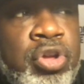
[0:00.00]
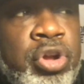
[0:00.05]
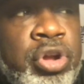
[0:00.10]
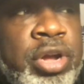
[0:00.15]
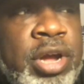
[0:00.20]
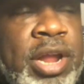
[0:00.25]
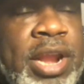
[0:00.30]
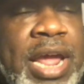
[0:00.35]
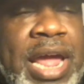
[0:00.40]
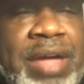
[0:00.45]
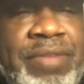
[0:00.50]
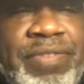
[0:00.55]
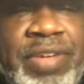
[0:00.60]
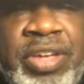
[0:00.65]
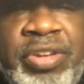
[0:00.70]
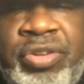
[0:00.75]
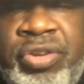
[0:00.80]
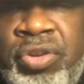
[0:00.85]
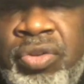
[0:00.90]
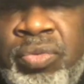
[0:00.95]
going to have
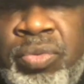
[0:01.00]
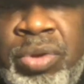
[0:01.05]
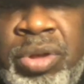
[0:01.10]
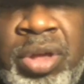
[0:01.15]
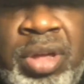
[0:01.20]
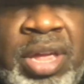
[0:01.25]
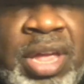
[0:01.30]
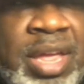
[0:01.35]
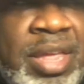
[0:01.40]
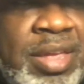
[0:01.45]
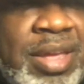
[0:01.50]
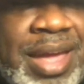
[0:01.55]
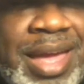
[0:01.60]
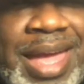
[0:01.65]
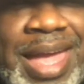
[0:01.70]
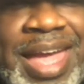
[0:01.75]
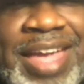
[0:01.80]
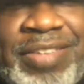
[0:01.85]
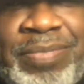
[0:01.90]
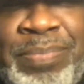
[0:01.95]
issues when you're getting your
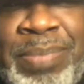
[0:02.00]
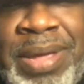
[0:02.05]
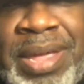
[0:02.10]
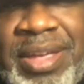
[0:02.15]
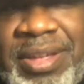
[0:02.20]
ass beat.